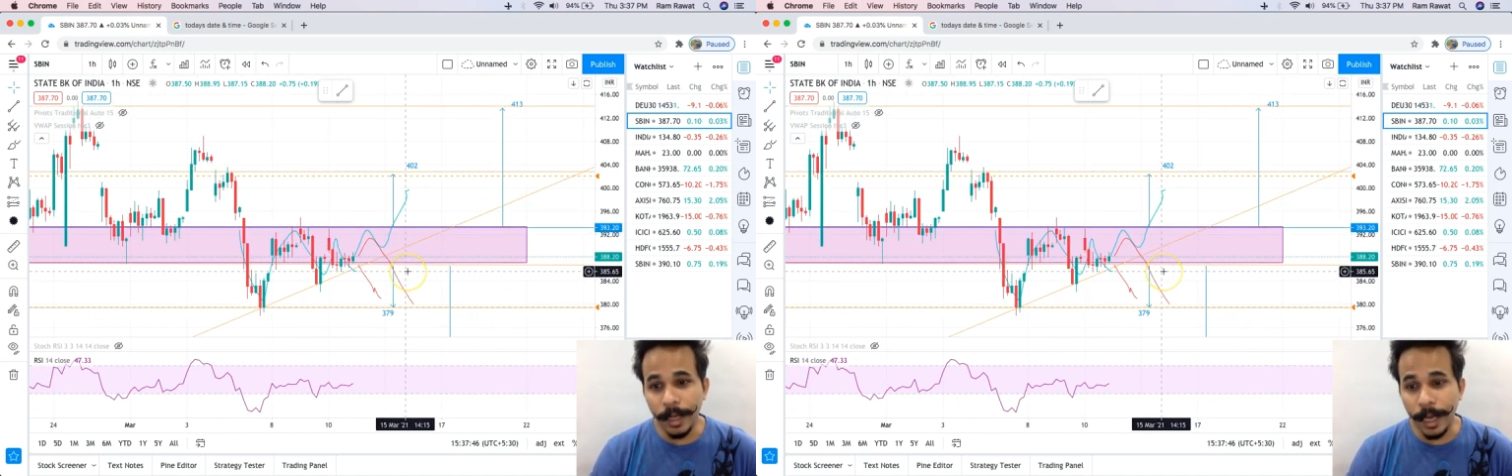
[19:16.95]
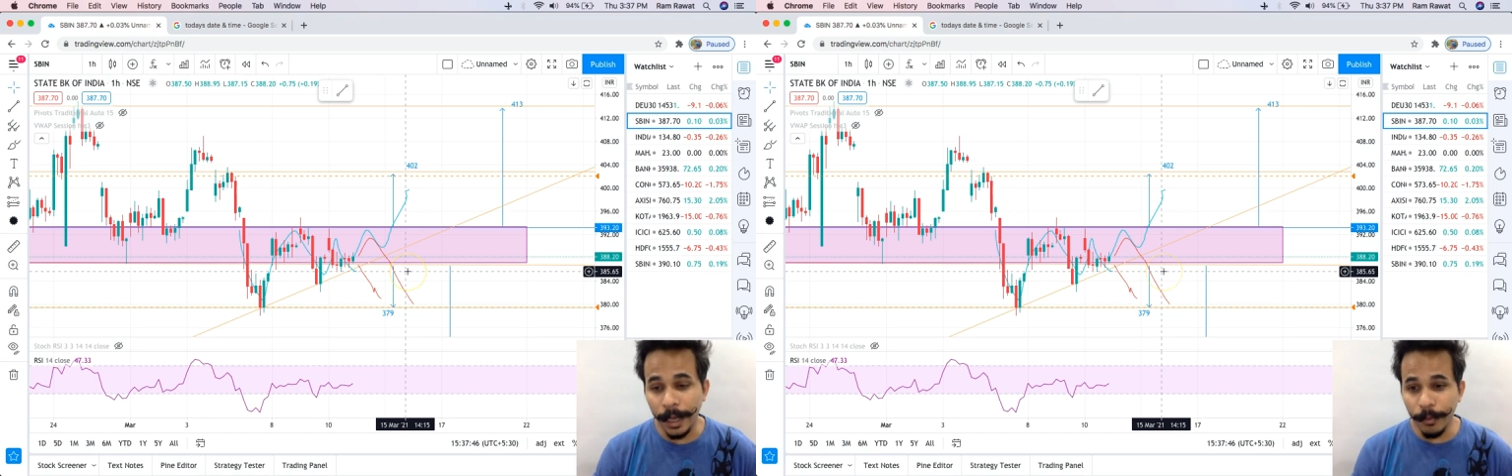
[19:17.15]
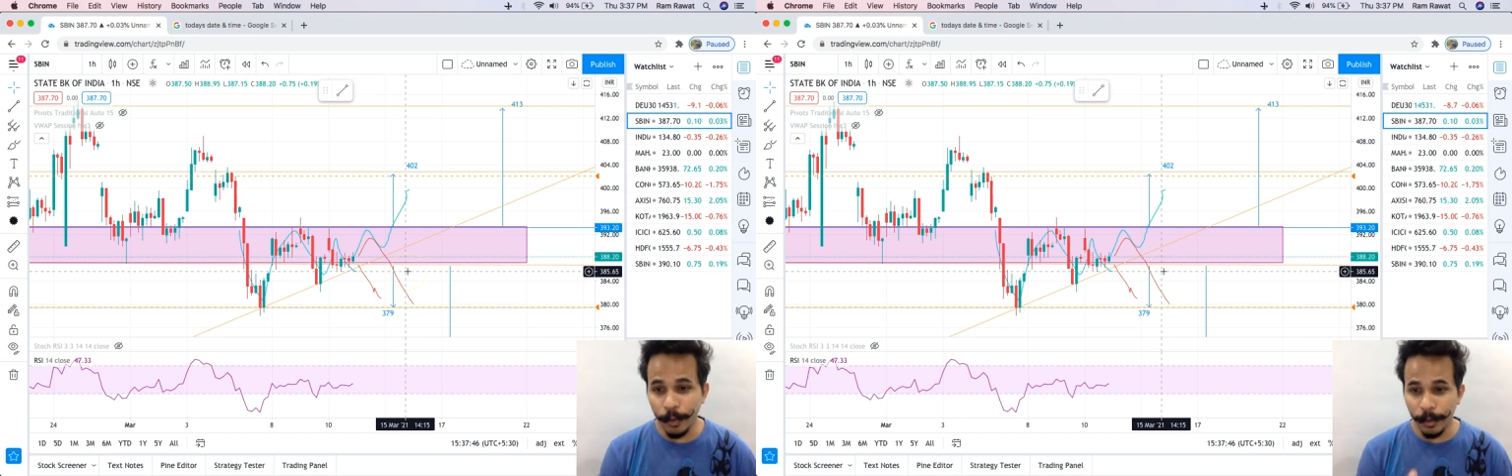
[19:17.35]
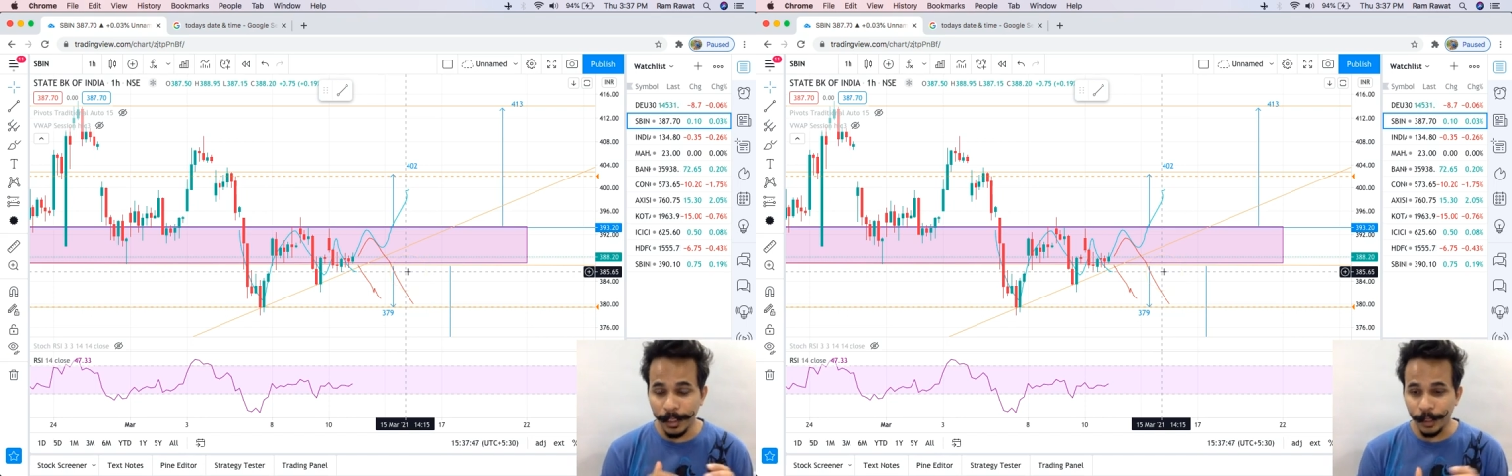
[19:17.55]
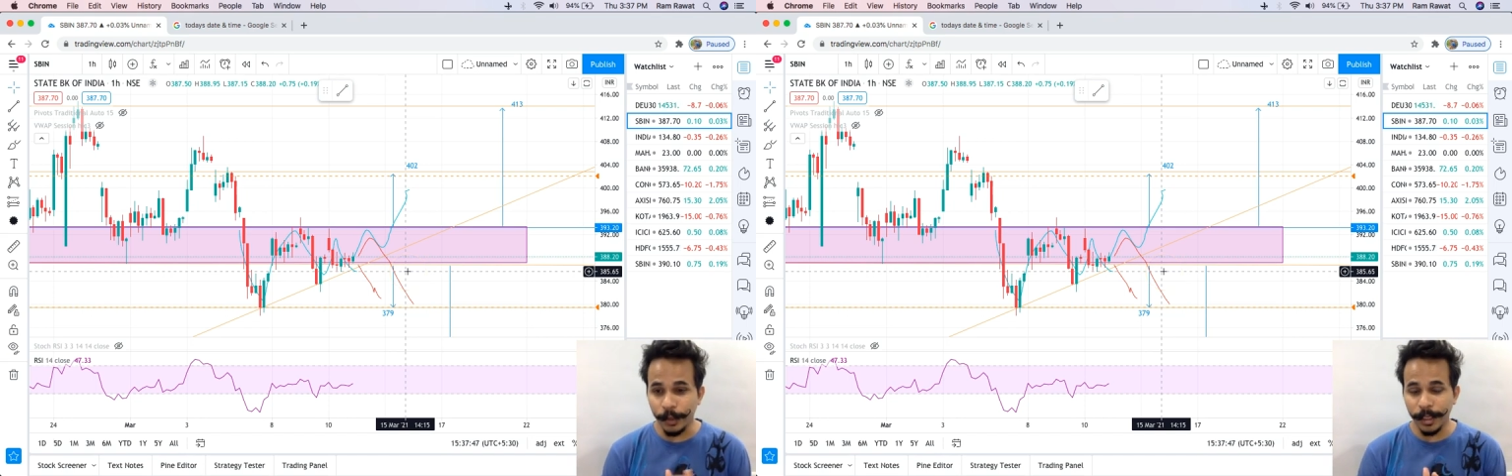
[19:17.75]
I'm
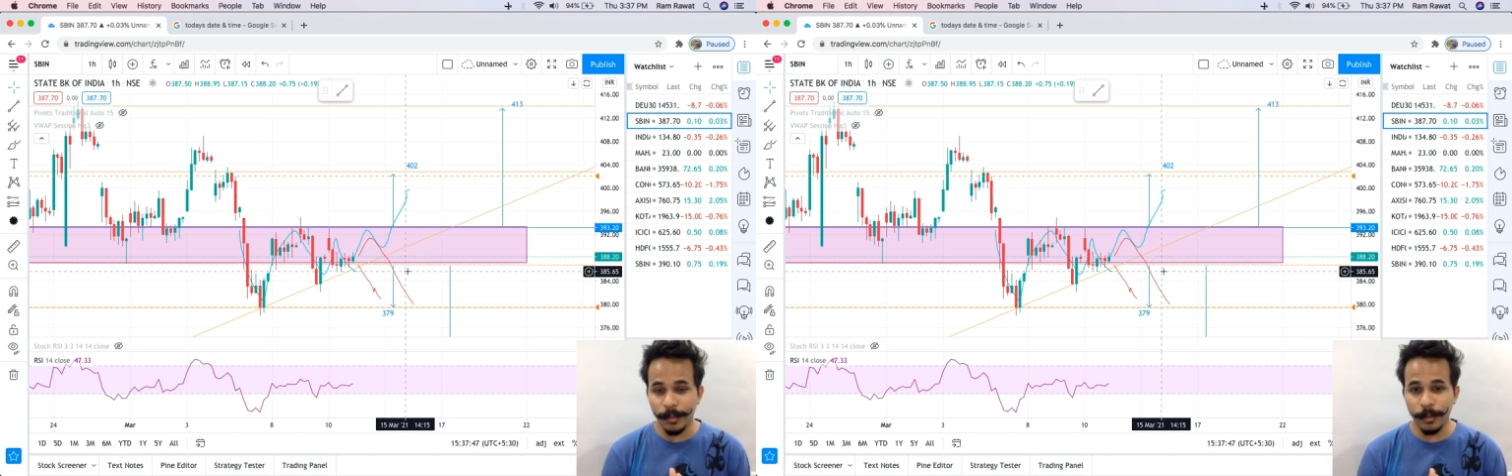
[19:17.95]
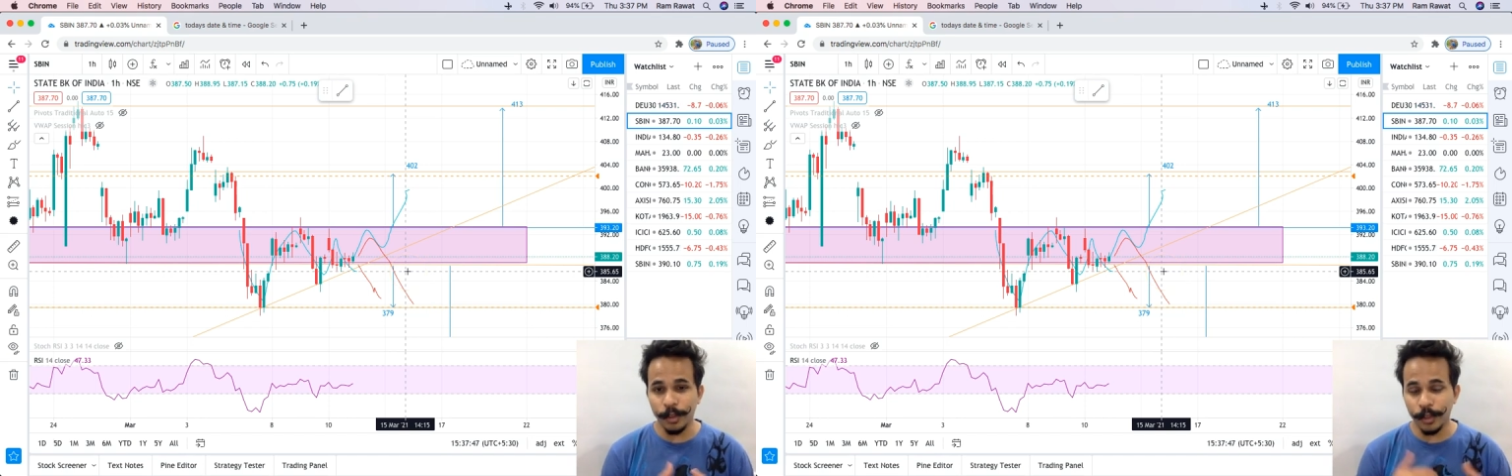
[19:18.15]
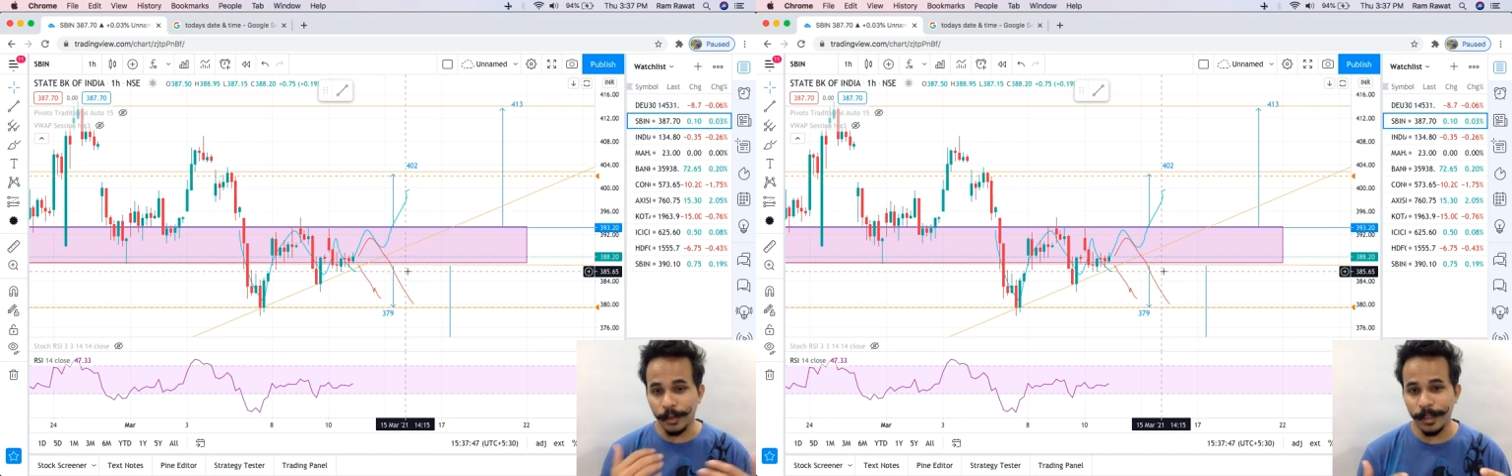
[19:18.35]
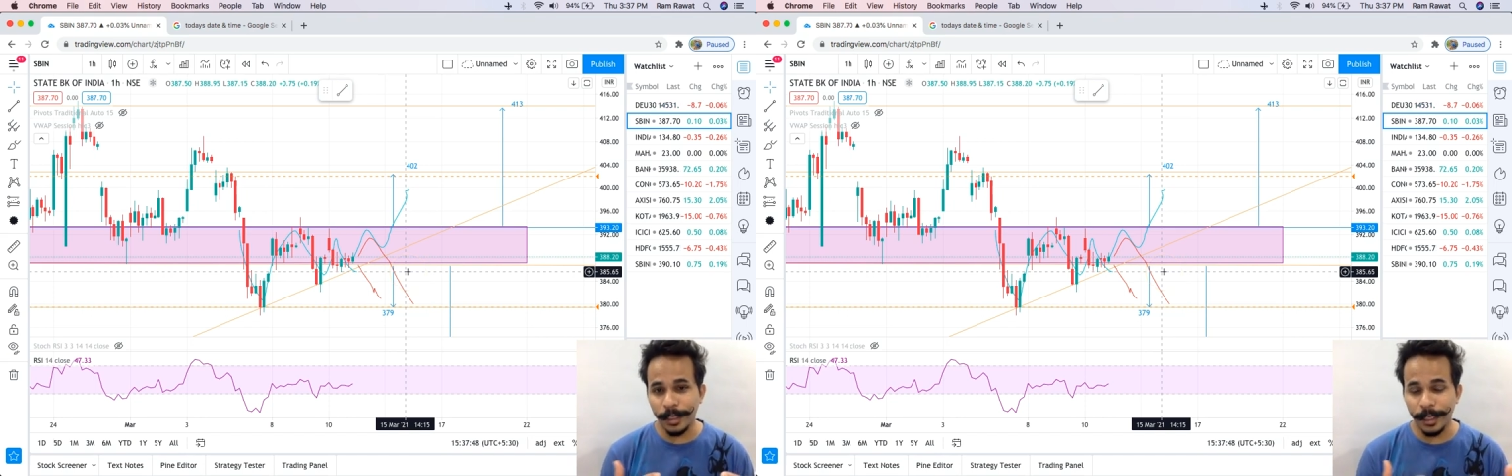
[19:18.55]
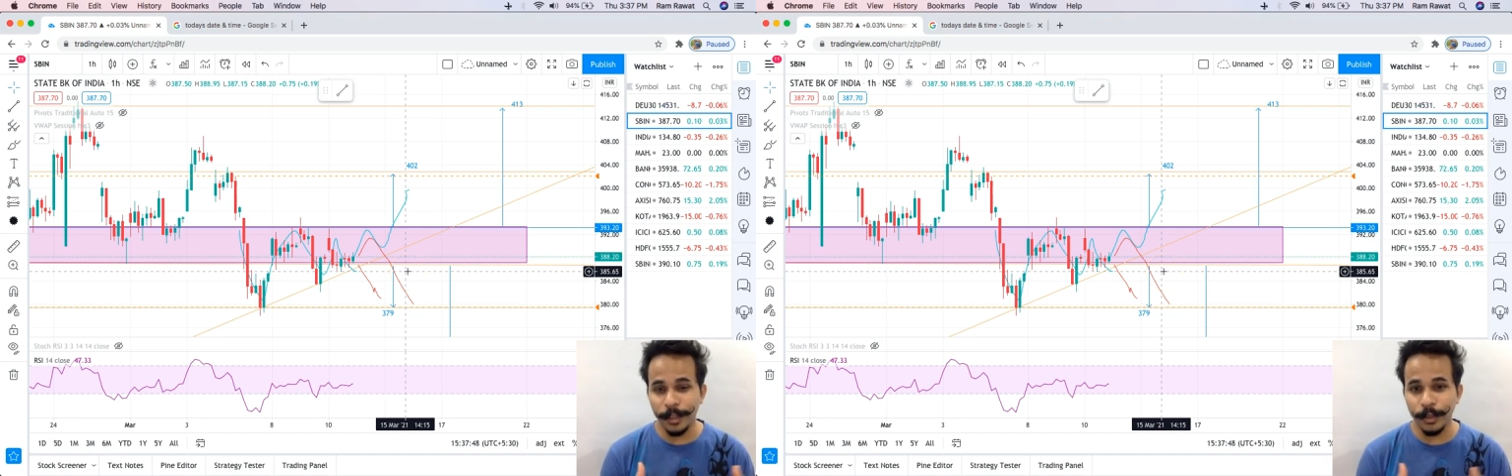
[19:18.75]
only talking about short
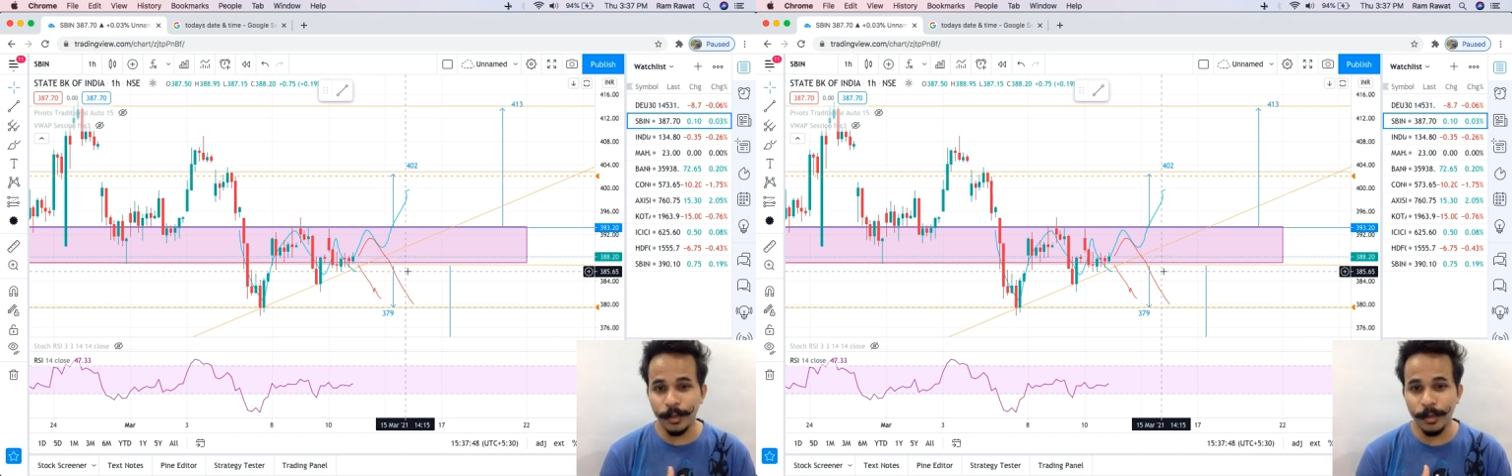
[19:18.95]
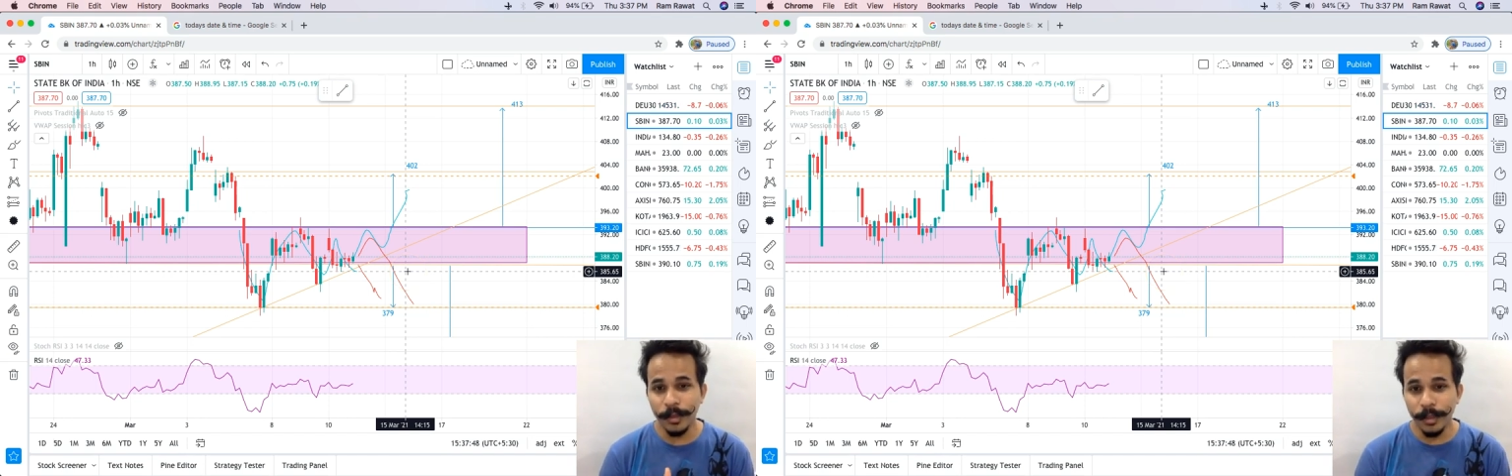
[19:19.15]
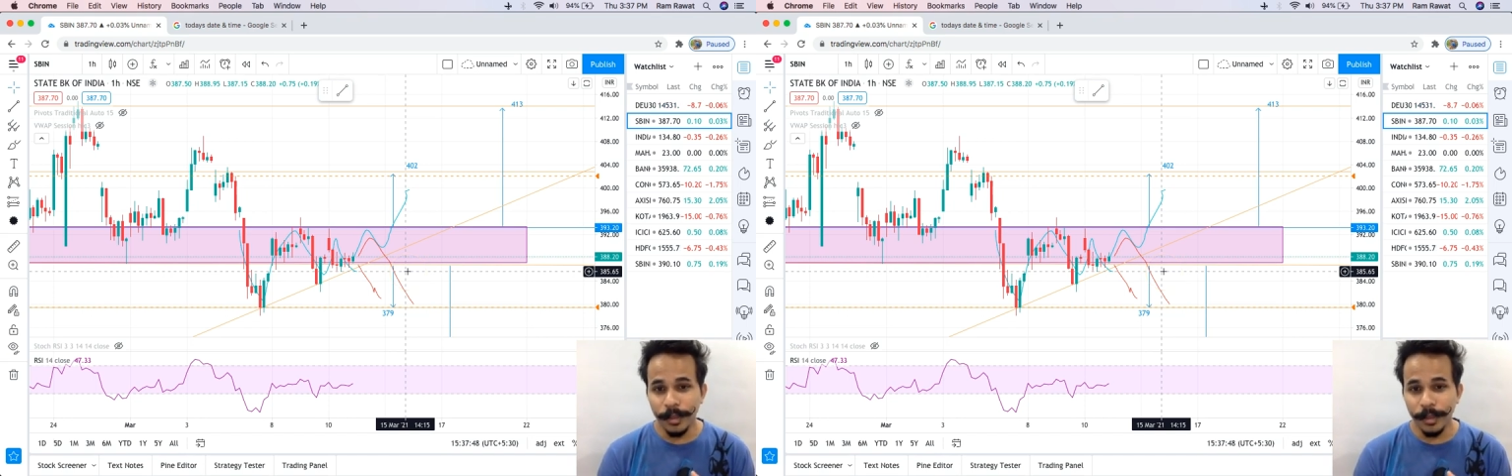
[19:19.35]
trading, so